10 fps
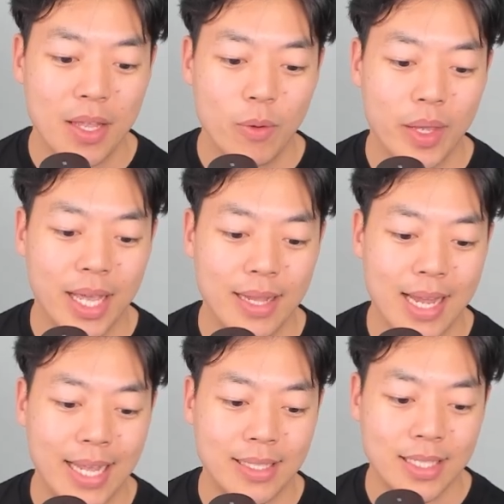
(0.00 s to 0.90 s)
we get
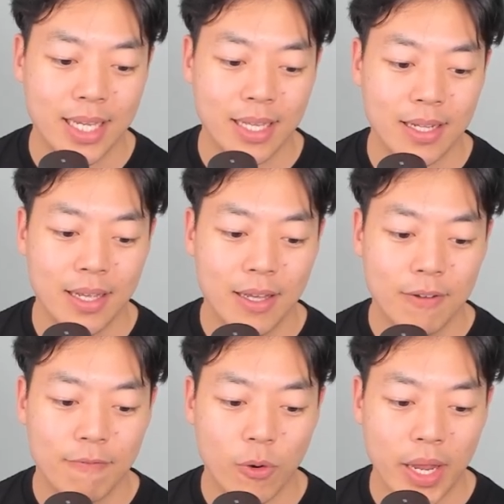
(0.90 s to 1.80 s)
19
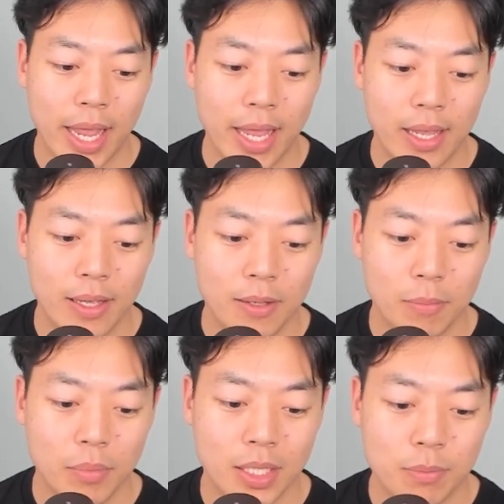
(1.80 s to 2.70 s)
for a
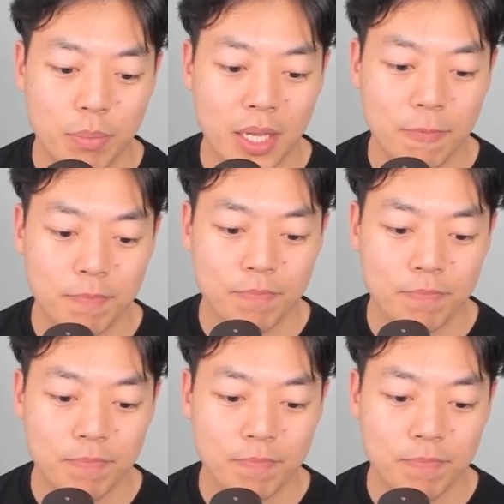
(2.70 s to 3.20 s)
plus b.